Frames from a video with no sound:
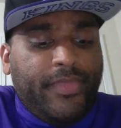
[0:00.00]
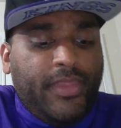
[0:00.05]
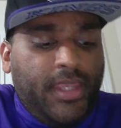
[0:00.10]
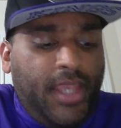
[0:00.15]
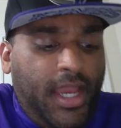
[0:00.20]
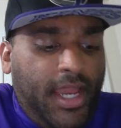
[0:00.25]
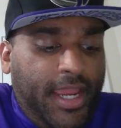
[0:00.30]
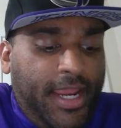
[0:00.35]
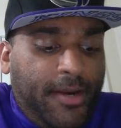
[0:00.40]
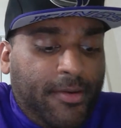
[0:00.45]

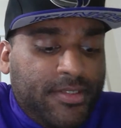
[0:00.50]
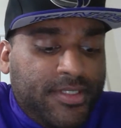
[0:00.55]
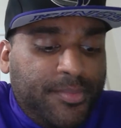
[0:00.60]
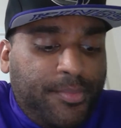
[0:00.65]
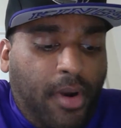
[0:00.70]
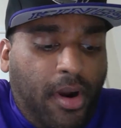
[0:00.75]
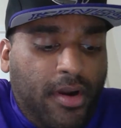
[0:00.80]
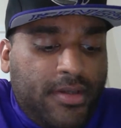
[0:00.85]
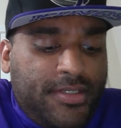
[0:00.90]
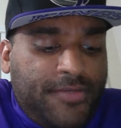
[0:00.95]
Uh, Harrison
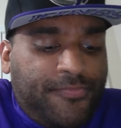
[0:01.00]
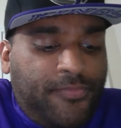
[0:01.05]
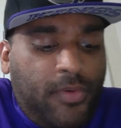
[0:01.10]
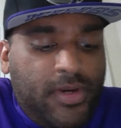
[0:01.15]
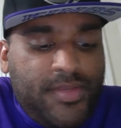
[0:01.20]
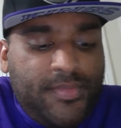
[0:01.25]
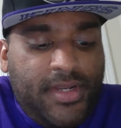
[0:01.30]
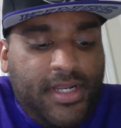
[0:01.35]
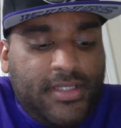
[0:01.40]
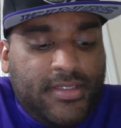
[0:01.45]
Barnes in
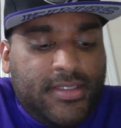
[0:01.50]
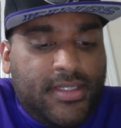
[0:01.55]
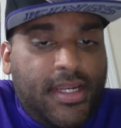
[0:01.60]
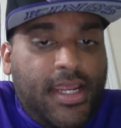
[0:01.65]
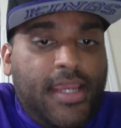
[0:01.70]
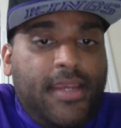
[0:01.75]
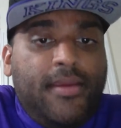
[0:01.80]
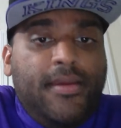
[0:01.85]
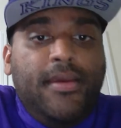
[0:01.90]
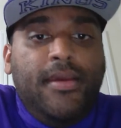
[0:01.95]
40 minutes
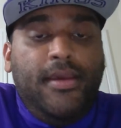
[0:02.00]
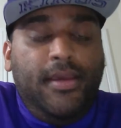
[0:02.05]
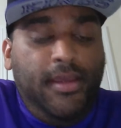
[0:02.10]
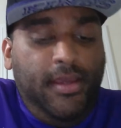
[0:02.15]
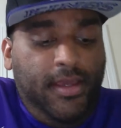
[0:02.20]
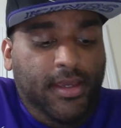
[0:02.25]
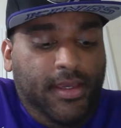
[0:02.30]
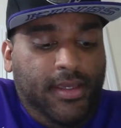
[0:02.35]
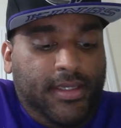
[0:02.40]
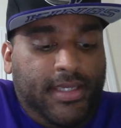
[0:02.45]
tonight.
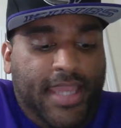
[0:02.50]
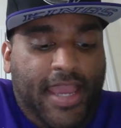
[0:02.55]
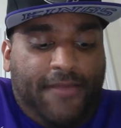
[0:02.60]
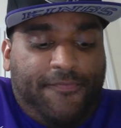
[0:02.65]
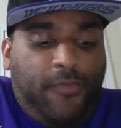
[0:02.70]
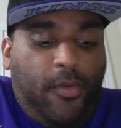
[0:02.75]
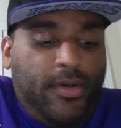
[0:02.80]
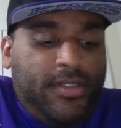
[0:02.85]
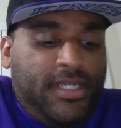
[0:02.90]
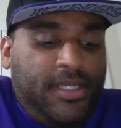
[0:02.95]
He had
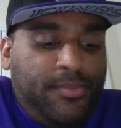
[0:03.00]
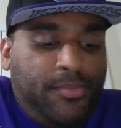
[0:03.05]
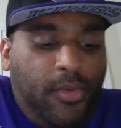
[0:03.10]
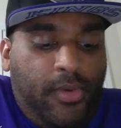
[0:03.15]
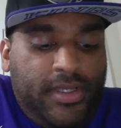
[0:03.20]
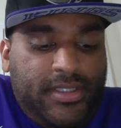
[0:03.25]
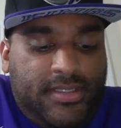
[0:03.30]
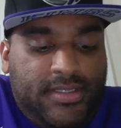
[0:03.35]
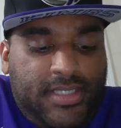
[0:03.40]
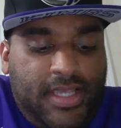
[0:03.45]
14
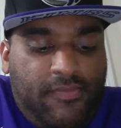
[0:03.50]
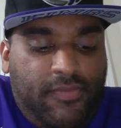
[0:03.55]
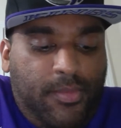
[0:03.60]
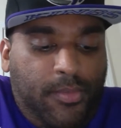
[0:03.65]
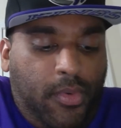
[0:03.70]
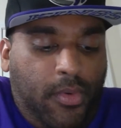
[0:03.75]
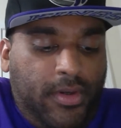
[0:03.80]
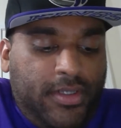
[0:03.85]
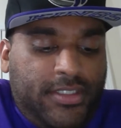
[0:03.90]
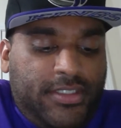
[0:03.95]
points, seven
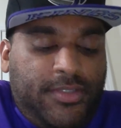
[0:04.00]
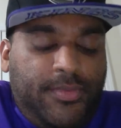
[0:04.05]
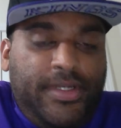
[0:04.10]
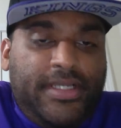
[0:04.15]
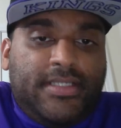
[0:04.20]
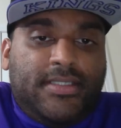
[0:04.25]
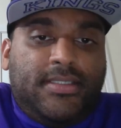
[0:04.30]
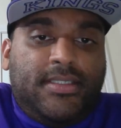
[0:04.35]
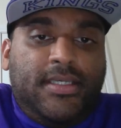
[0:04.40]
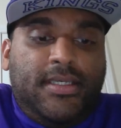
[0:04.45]
boards, three
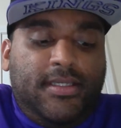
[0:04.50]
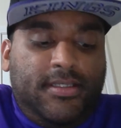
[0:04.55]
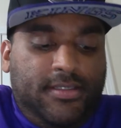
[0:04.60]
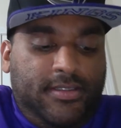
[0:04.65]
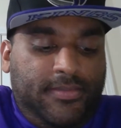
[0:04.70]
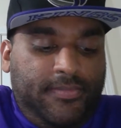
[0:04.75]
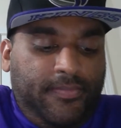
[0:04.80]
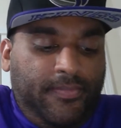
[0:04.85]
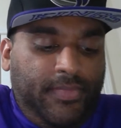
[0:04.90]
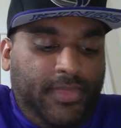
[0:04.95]

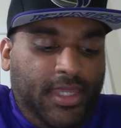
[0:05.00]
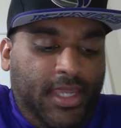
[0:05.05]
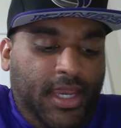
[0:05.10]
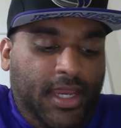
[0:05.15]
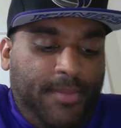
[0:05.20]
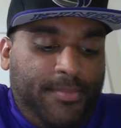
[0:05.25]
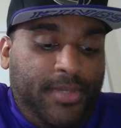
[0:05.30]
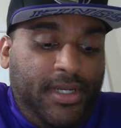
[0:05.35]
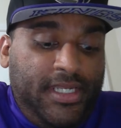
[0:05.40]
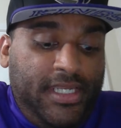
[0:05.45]
assists.
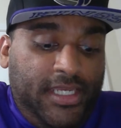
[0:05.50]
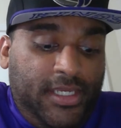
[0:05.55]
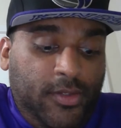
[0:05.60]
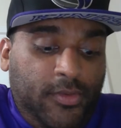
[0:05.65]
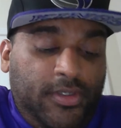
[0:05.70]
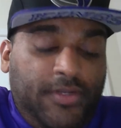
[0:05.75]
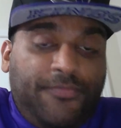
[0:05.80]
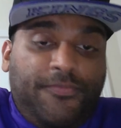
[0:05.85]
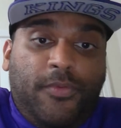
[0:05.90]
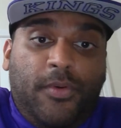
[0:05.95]
Uh, Buddy
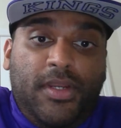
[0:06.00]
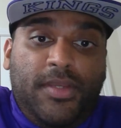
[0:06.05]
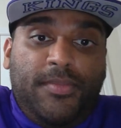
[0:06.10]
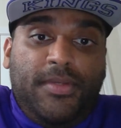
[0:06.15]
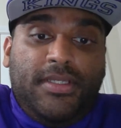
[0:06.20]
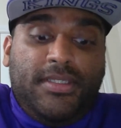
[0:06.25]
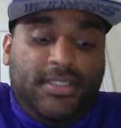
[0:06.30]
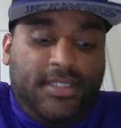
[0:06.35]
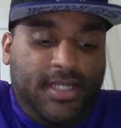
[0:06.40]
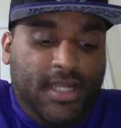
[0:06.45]
Hield in 40
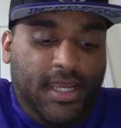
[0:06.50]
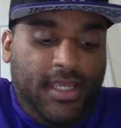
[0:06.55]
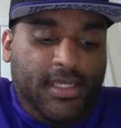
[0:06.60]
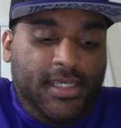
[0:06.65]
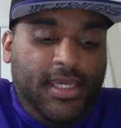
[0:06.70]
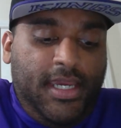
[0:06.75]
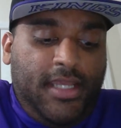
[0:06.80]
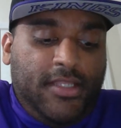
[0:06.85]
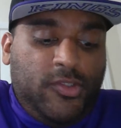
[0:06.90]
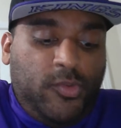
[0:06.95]
minutes tonight.
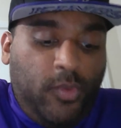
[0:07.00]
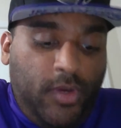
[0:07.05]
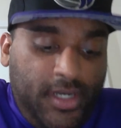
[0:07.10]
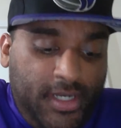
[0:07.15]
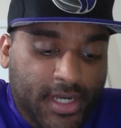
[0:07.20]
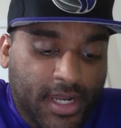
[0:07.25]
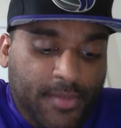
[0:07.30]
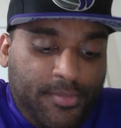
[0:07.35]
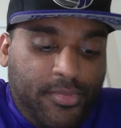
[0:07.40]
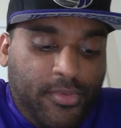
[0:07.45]
He had
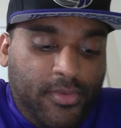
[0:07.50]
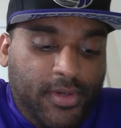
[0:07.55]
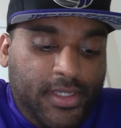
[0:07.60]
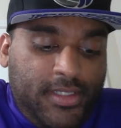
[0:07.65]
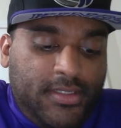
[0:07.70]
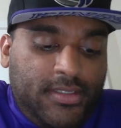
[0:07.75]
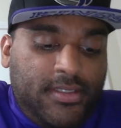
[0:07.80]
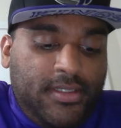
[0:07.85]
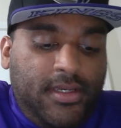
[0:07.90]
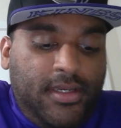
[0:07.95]
29
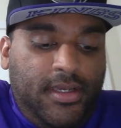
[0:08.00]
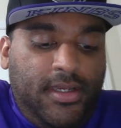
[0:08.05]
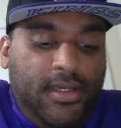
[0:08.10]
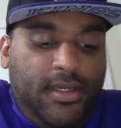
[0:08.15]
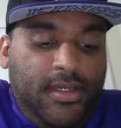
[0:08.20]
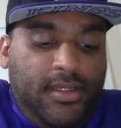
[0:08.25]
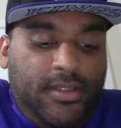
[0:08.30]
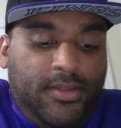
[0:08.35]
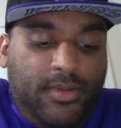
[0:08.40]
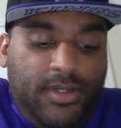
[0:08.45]
points,
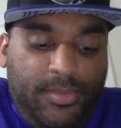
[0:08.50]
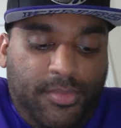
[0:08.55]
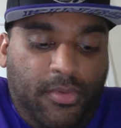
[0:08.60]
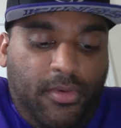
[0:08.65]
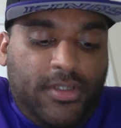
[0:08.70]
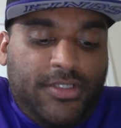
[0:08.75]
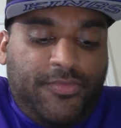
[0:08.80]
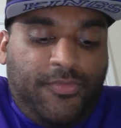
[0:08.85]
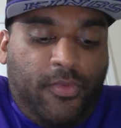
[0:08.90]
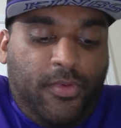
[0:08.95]
three
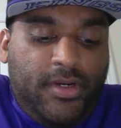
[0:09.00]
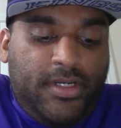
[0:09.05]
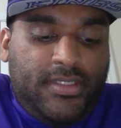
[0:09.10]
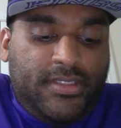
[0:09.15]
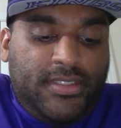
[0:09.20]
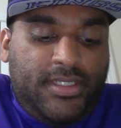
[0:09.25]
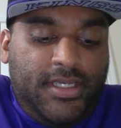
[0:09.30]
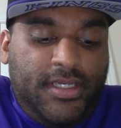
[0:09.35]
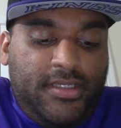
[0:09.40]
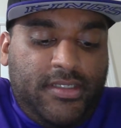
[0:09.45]
boards, four
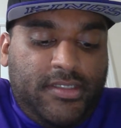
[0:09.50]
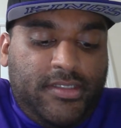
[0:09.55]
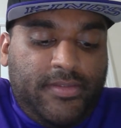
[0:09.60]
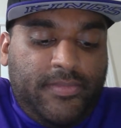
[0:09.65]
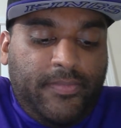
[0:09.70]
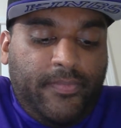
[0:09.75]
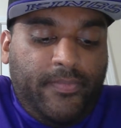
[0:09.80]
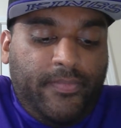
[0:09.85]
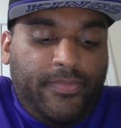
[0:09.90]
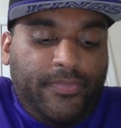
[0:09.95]
assists.
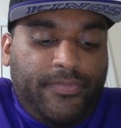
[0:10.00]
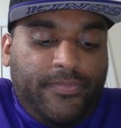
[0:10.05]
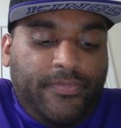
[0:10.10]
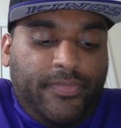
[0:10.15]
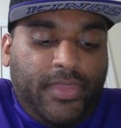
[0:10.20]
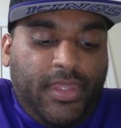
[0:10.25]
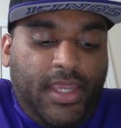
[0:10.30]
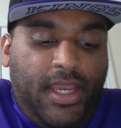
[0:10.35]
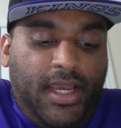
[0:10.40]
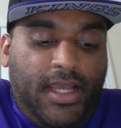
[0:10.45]

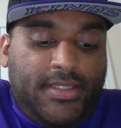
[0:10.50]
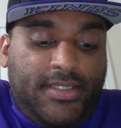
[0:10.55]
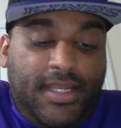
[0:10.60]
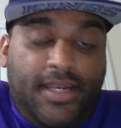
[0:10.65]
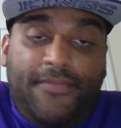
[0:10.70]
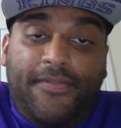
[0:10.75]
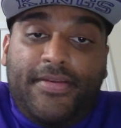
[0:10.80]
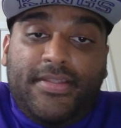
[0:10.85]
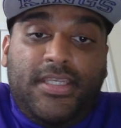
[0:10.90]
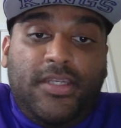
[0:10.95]
Uh, 10
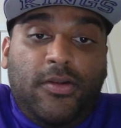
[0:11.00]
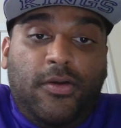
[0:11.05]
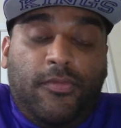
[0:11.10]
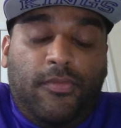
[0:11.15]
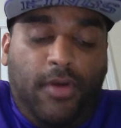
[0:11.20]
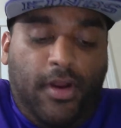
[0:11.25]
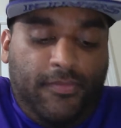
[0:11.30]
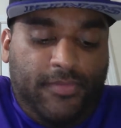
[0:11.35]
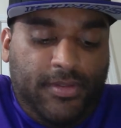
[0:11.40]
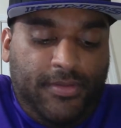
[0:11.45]
of 18
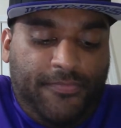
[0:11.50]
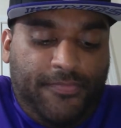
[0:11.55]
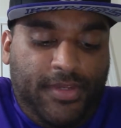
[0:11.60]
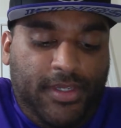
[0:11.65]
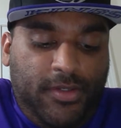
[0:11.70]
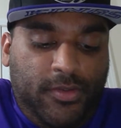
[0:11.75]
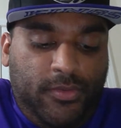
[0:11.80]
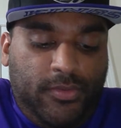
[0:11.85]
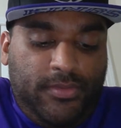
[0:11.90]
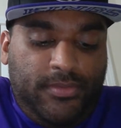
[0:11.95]
overall from the
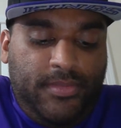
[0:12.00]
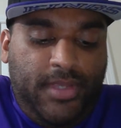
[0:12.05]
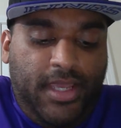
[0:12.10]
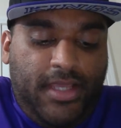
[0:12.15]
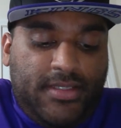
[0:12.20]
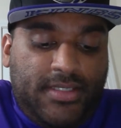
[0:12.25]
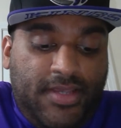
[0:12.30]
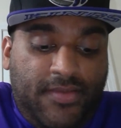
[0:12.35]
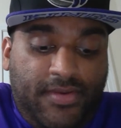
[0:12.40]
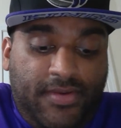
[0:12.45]
field, uh,
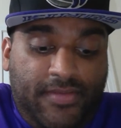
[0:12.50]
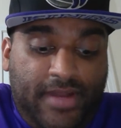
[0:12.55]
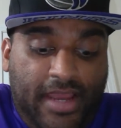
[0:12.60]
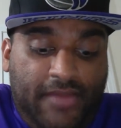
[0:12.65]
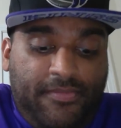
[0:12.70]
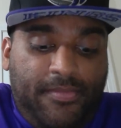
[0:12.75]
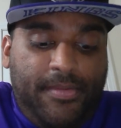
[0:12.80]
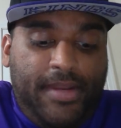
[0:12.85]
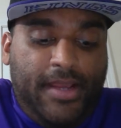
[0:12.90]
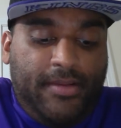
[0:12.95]
7 of 9
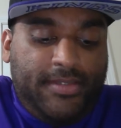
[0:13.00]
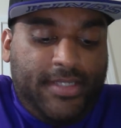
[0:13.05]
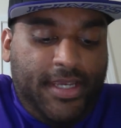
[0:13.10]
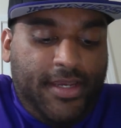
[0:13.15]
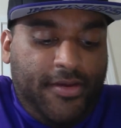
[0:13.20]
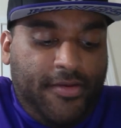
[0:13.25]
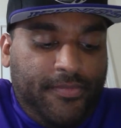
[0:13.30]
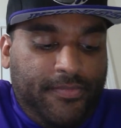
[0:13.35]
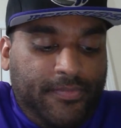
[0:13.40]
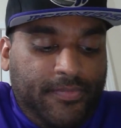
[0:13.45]
from
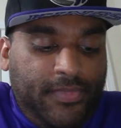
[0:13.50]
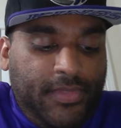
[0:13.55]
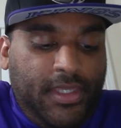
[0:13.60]
downtown.